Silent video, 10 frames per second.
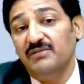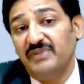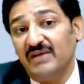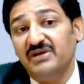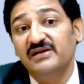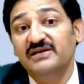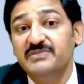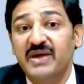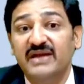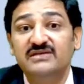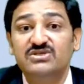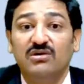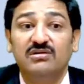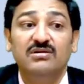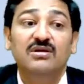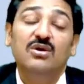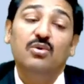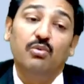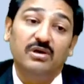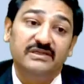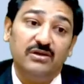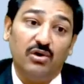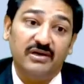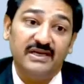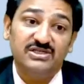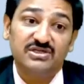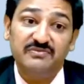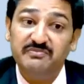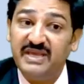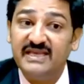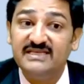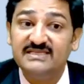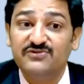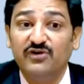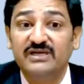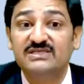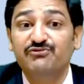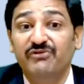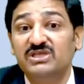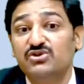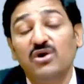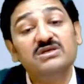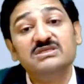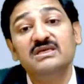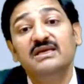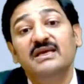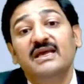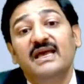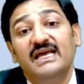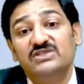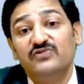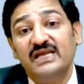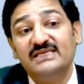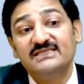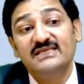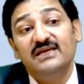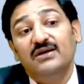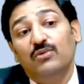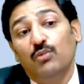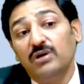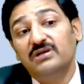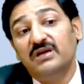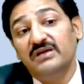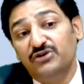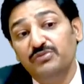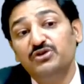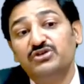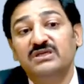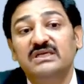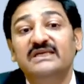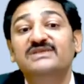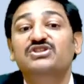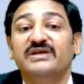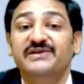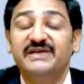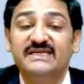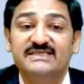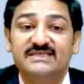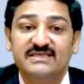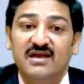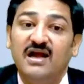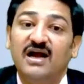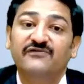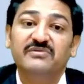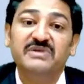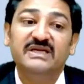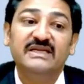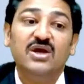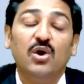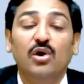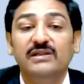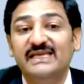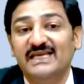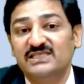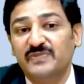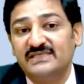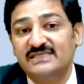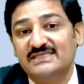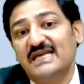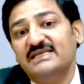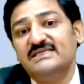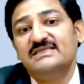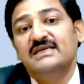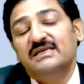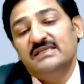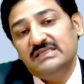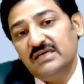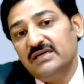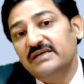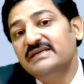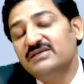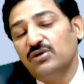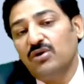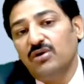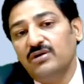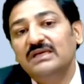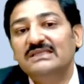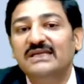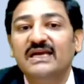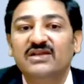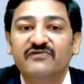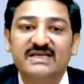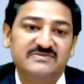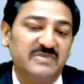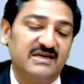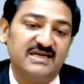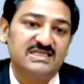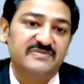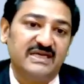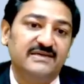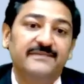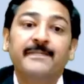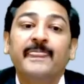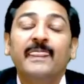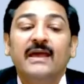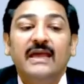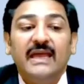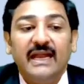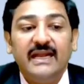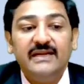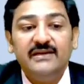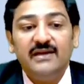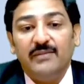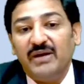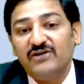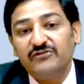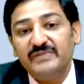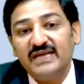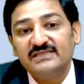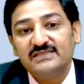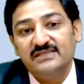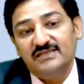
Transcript: primarily depends on what the organization pays for its fixed cost as well as what contribution it generates after meeting all the expenses. That is the return on the investment aspect. And apart from that,